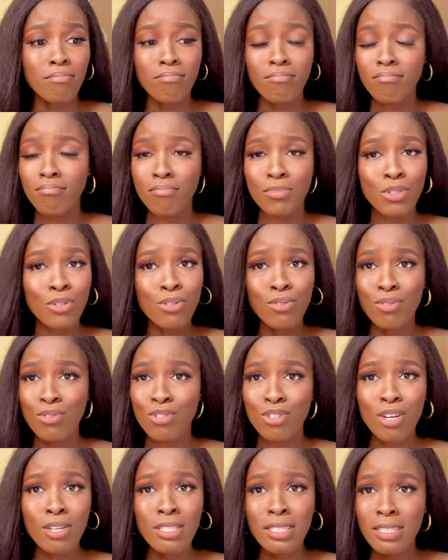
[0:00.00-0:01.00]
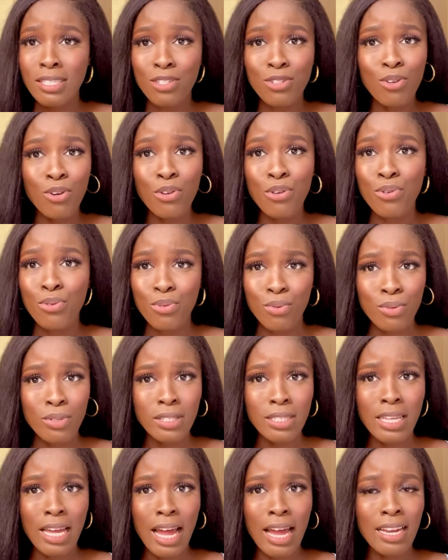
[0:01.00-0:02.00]
you know, just did not
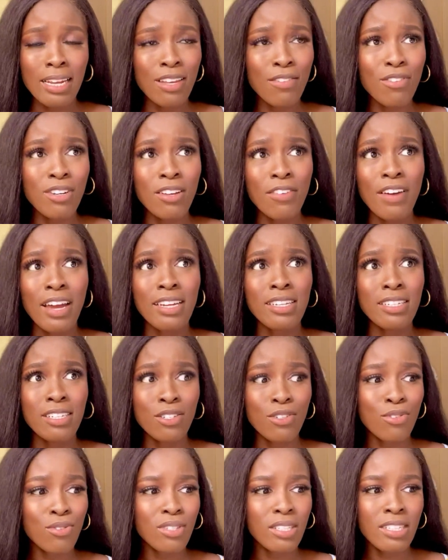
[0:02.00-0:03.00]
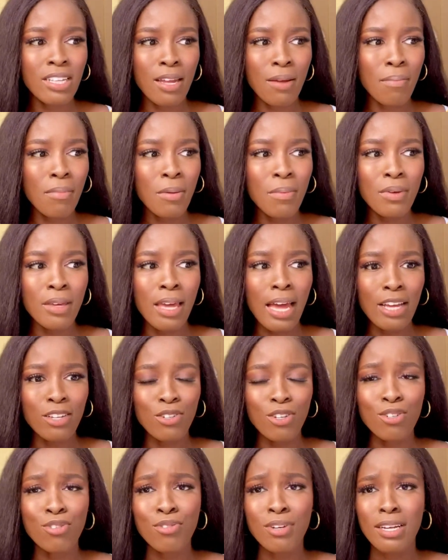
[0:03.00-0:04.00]
use, and even if I did use them, maybe I
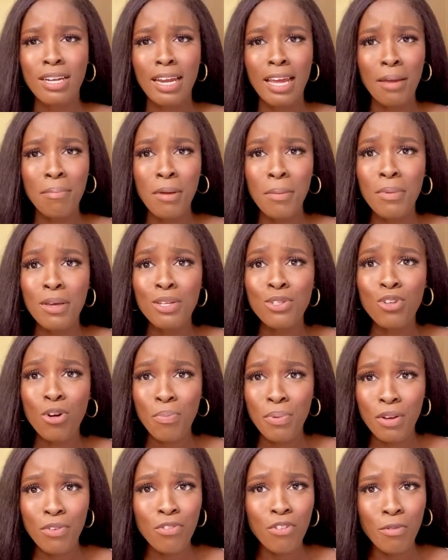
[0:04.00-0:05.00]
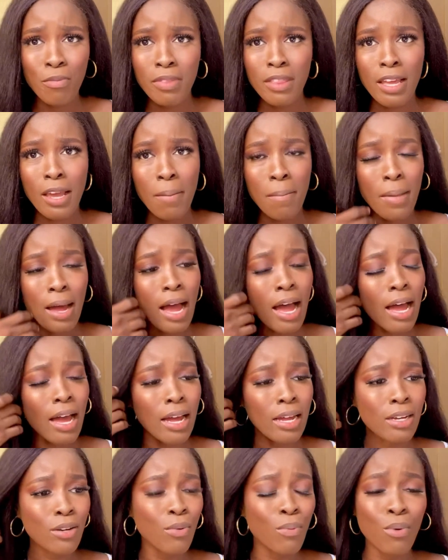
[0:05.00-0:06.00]
just read like maybe a topic from them
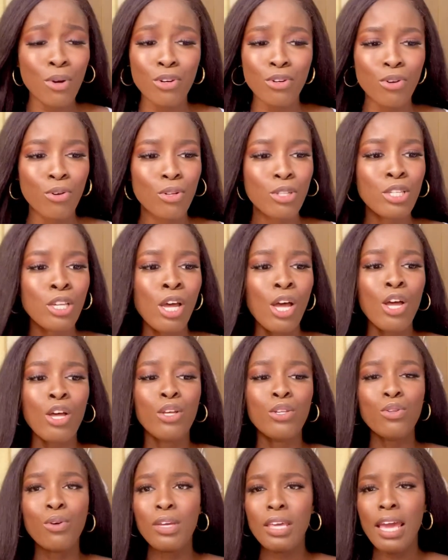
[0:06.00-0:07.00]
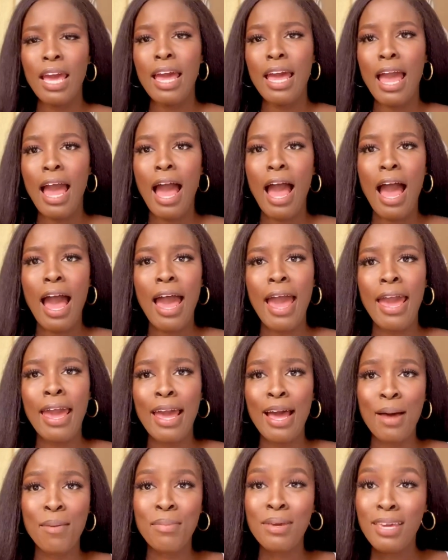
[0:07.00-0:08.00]
and whatnot. So yeah, I
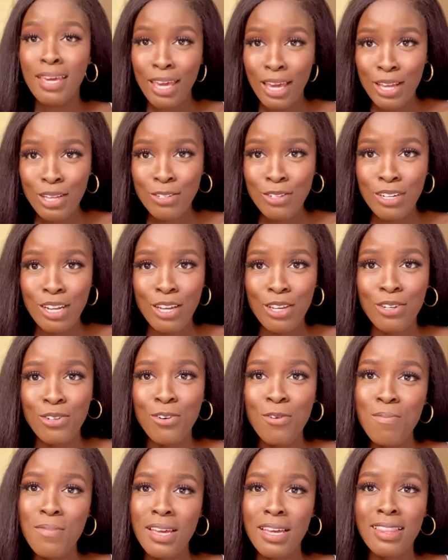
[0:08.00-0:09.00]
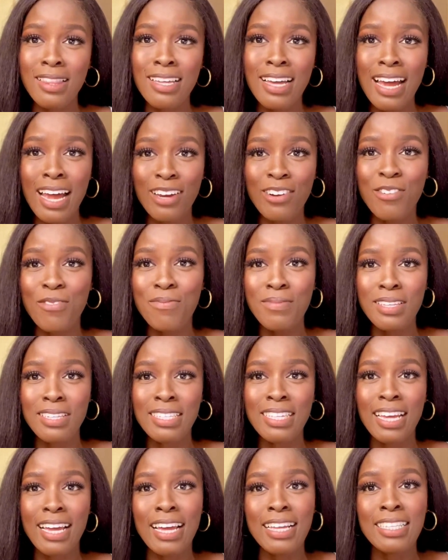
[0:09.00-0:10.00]
am here so that you don't make the kind of
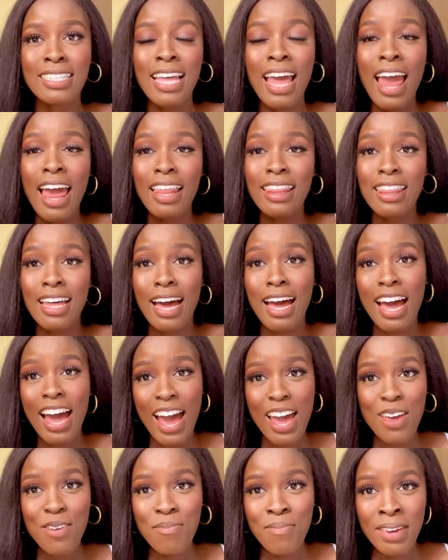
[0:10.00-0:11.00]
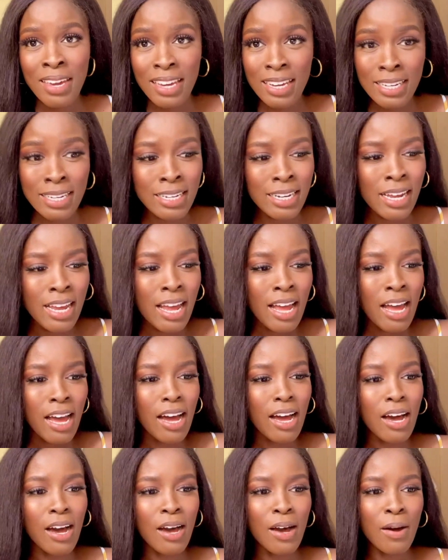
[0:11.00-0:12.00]
mistakes that I made.
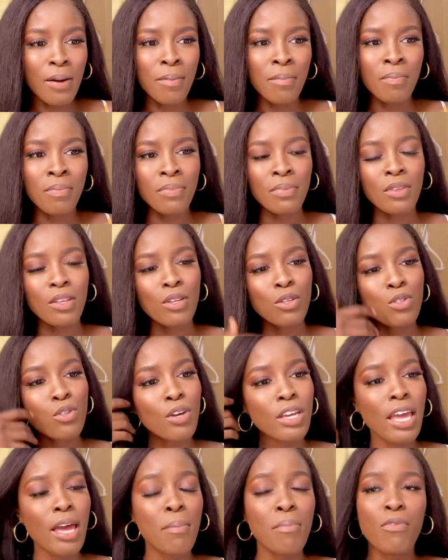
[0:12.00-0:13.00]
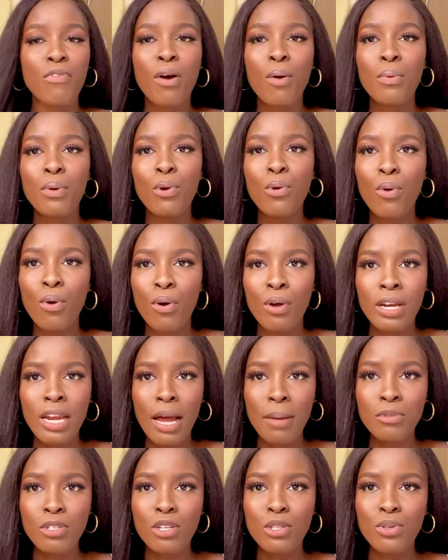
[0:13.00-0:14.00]
So yeah, before we go on,
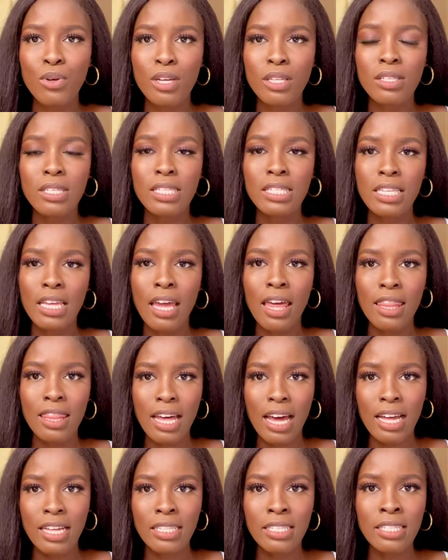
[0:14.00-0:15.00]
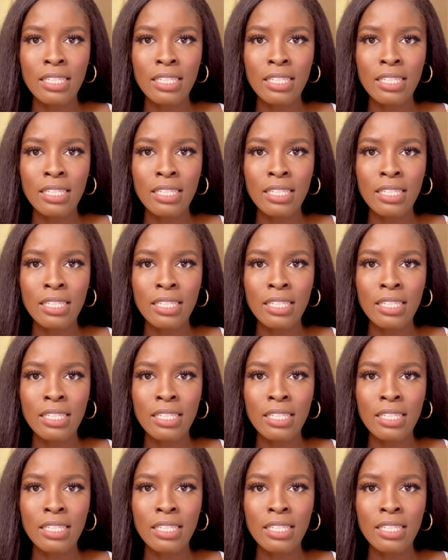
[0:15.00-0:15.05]
I'm just going to say that